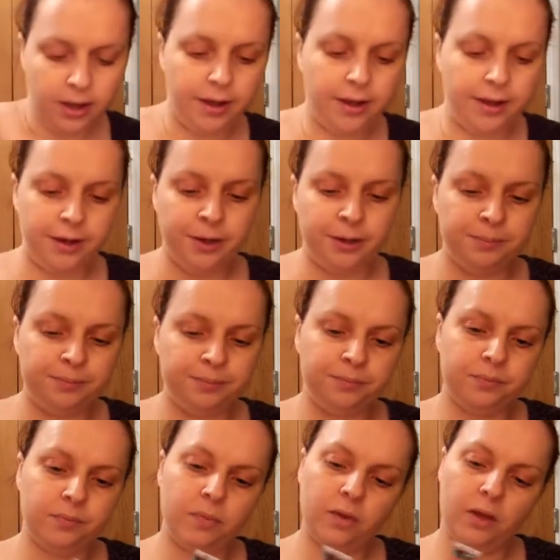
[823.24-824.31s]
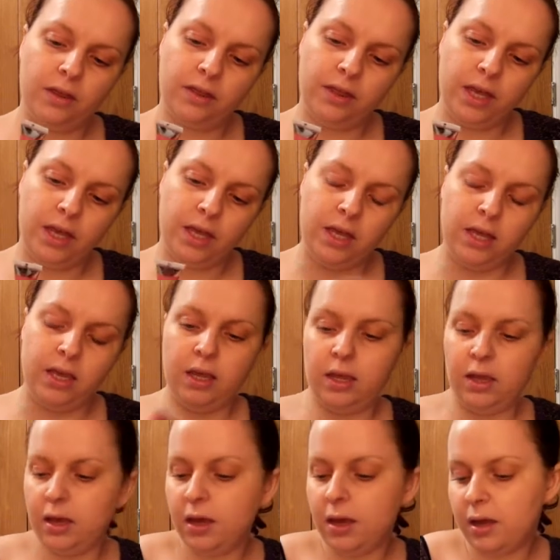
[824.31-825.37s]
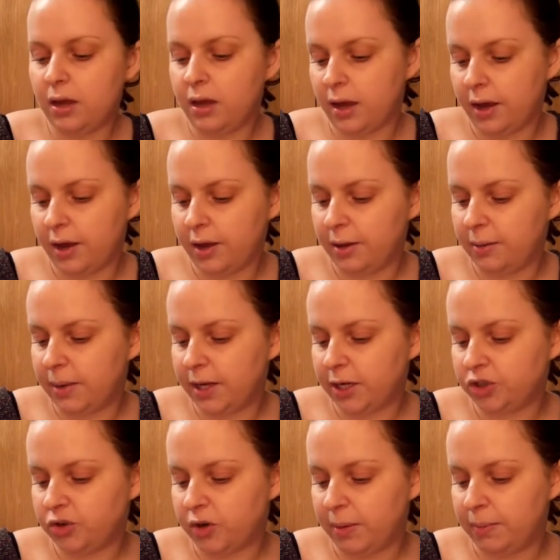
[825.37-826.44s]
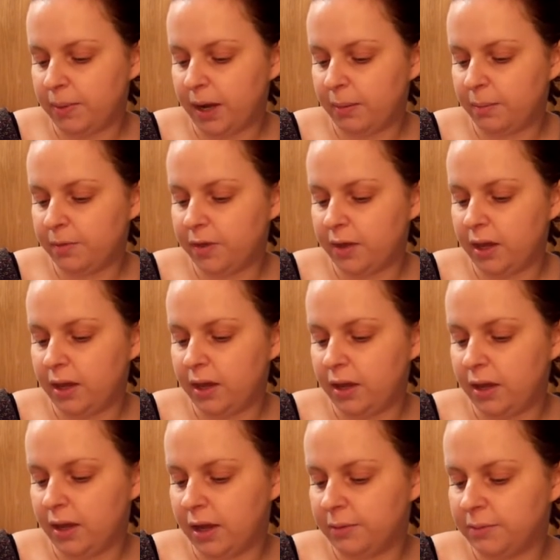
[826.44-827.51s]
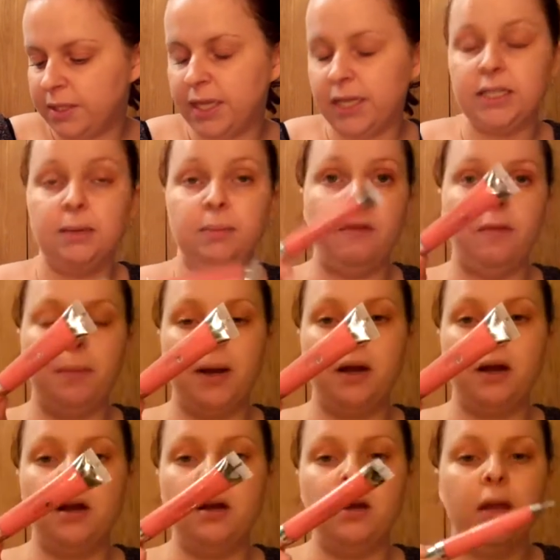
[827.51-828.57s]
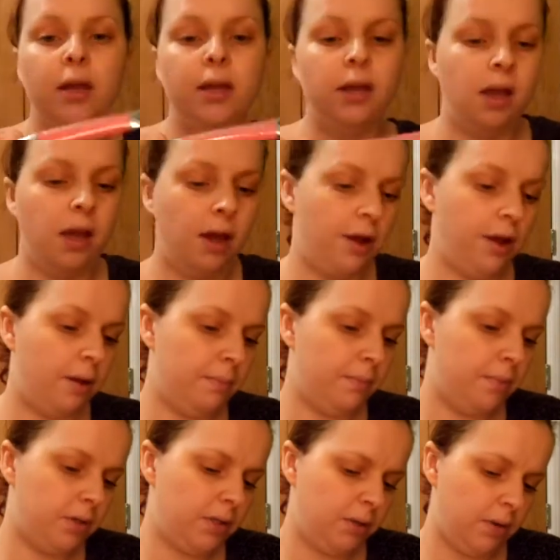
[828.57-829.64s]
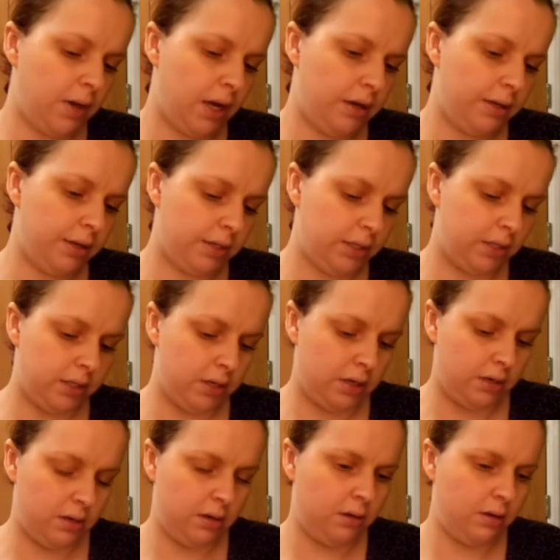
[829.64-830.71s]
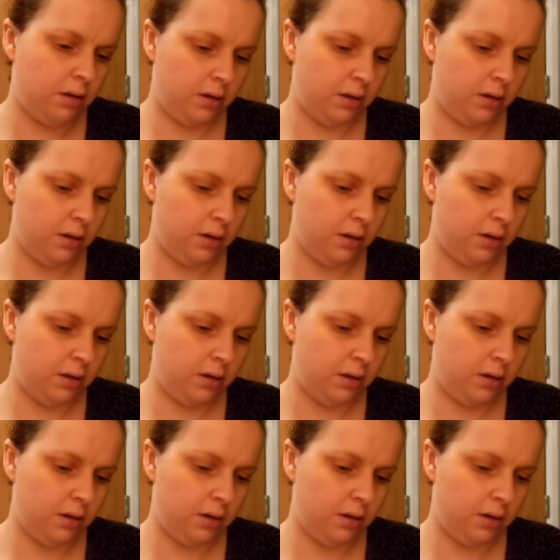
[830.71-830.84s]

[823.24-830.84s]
the Extreme Plump, the Sexy Mother Pucker. I don't know what colour this is in.